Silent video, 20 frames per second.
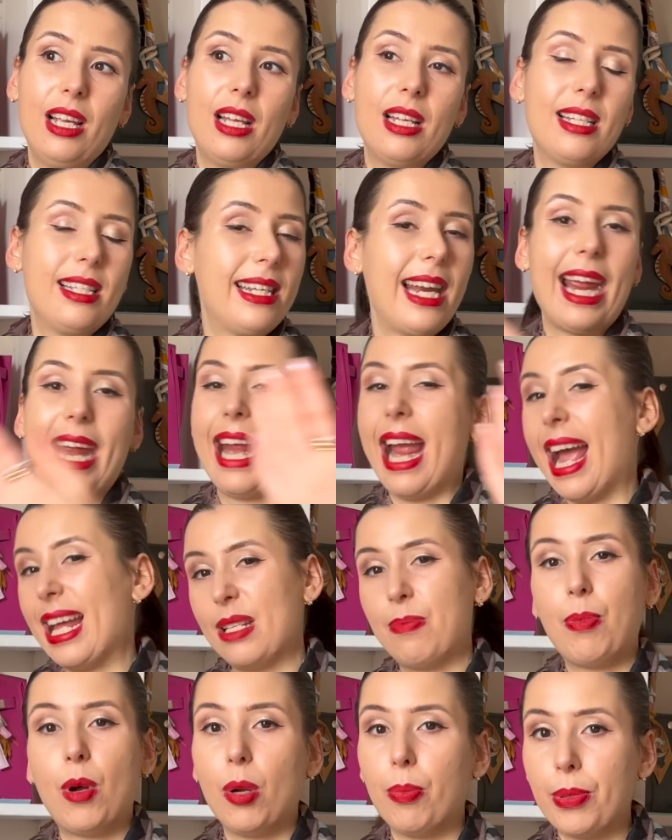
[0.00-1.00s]
stay
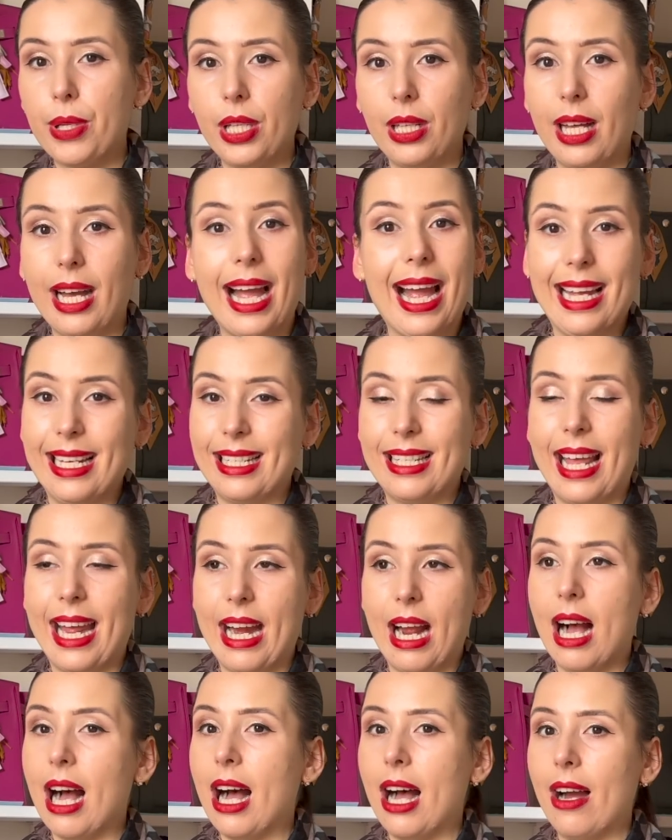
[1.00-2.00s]
as popular as
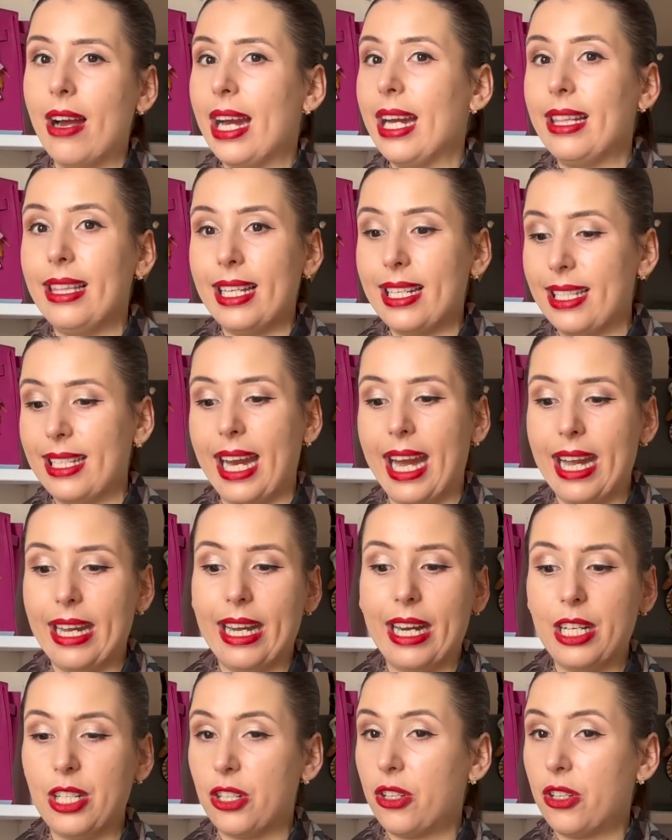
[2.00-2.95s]
they are in this day and age?